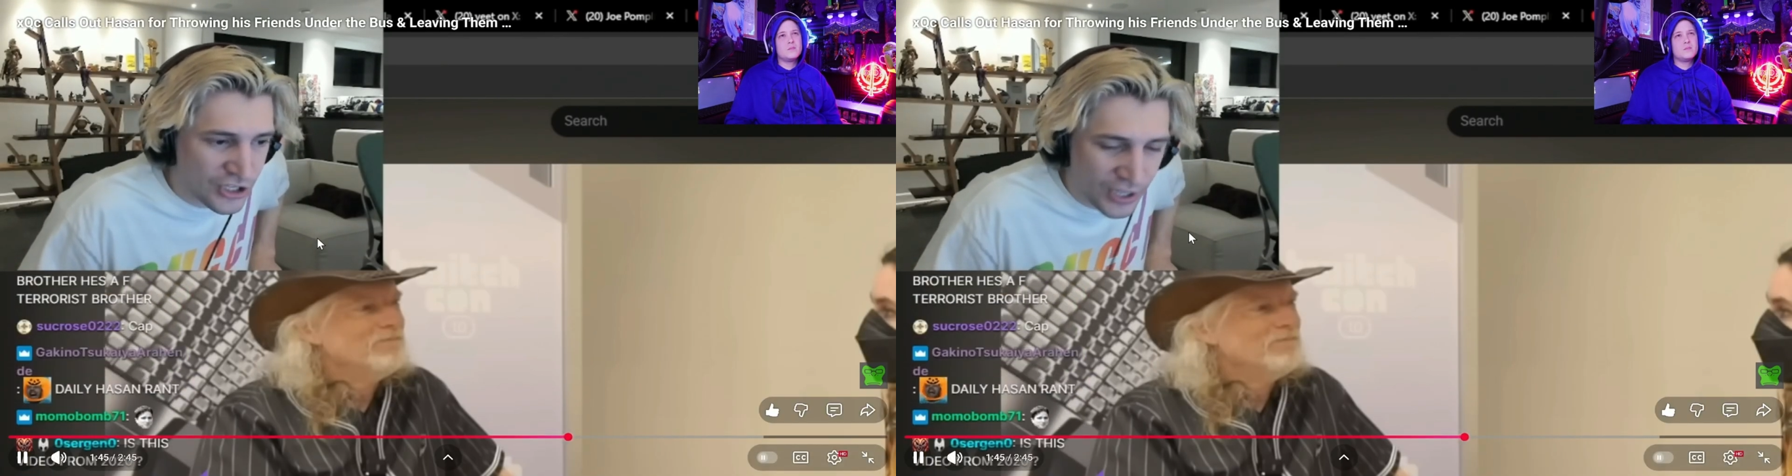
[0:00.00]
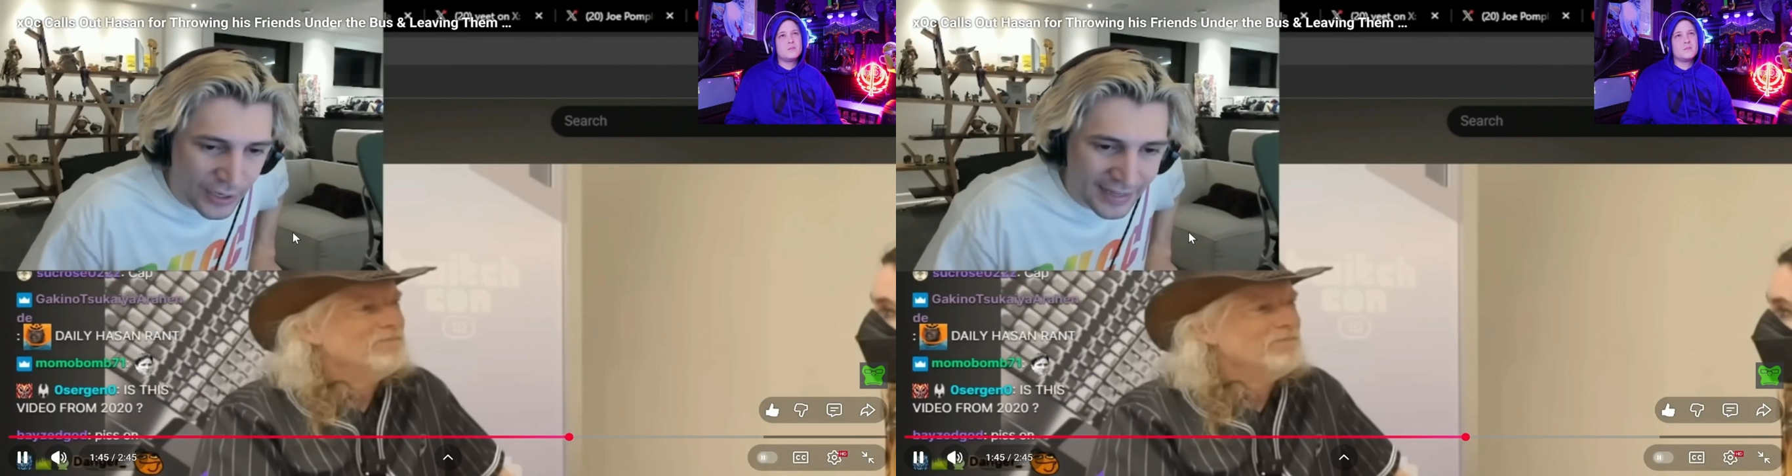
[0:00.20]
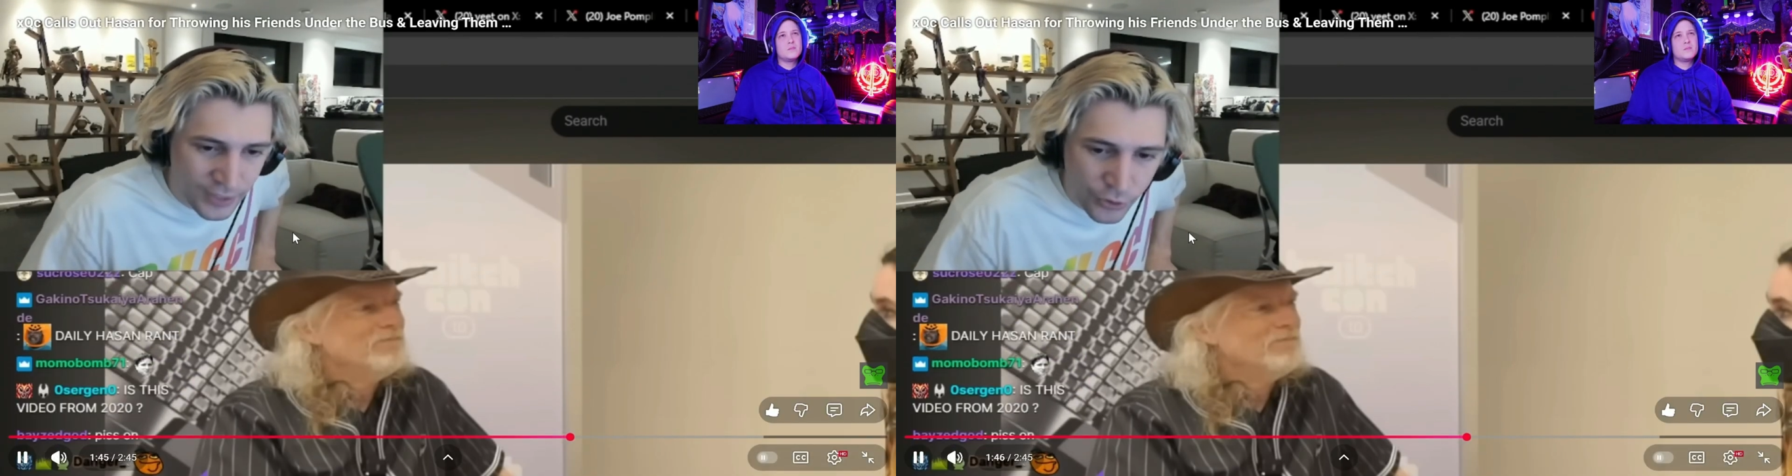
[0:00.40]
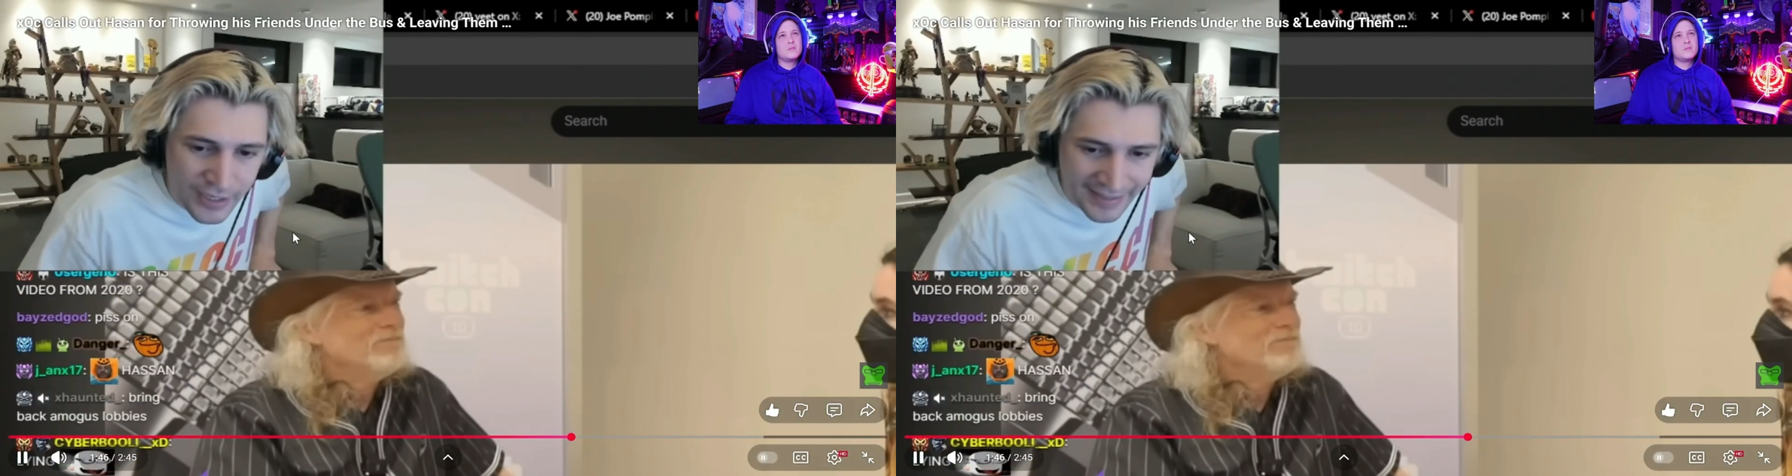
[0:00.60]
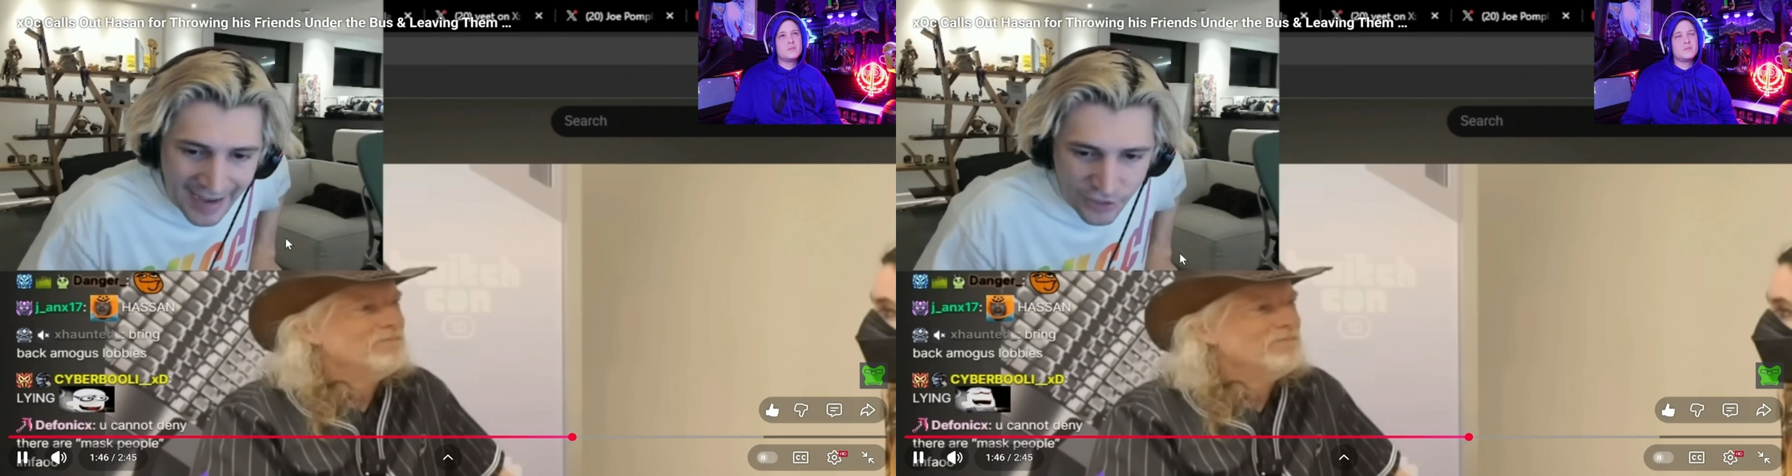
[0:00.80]
they're gonna
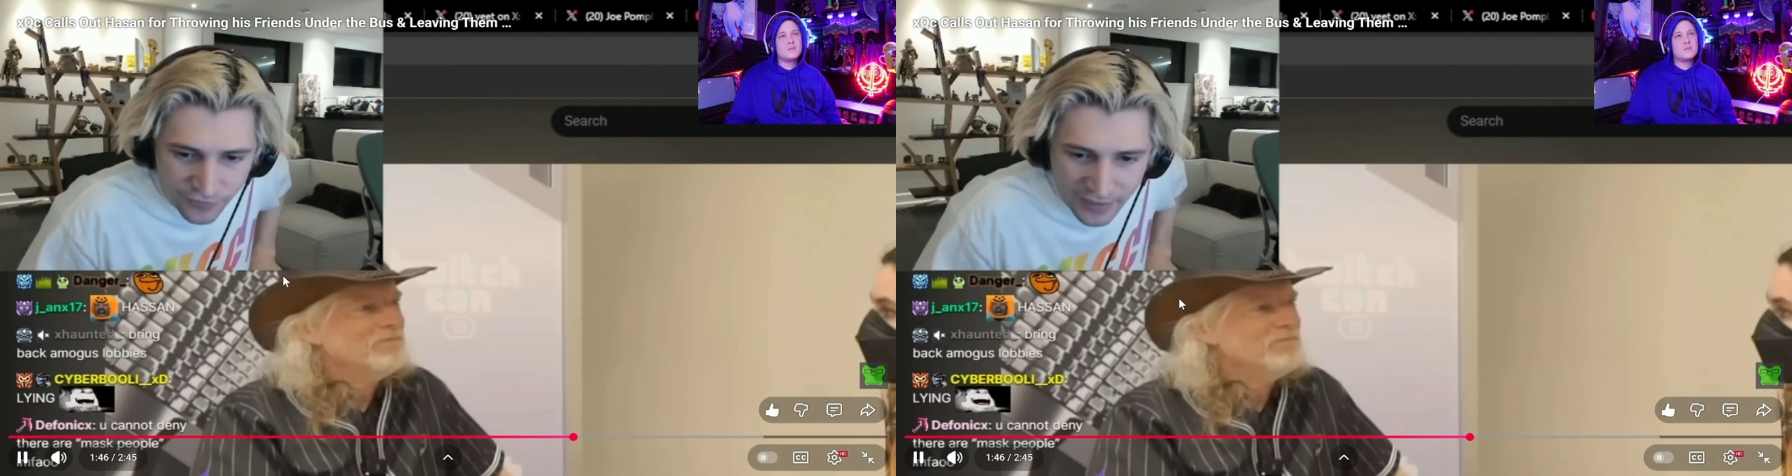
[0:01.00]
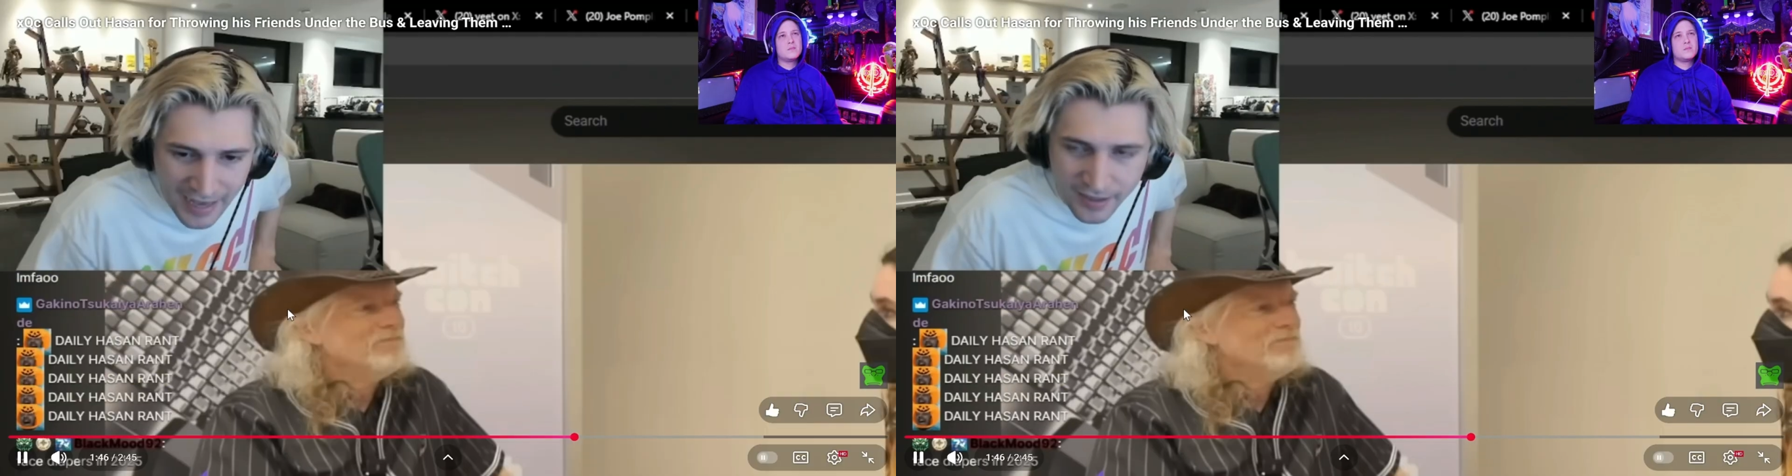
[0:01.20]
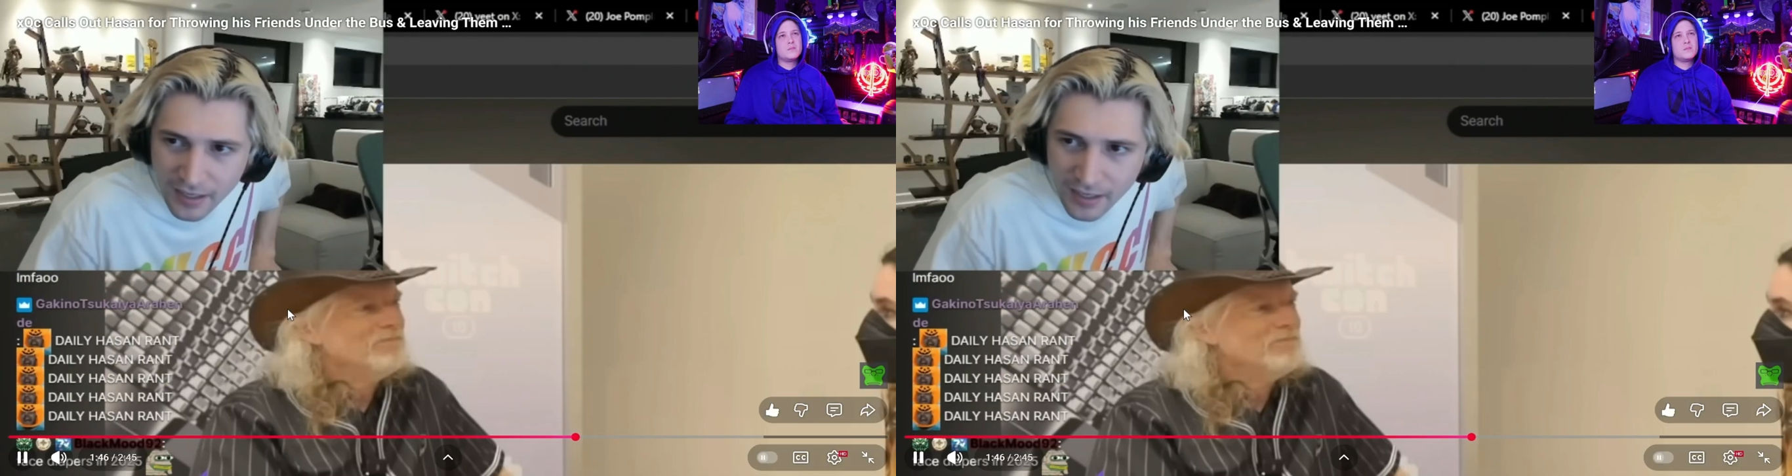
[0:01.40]
catch flack?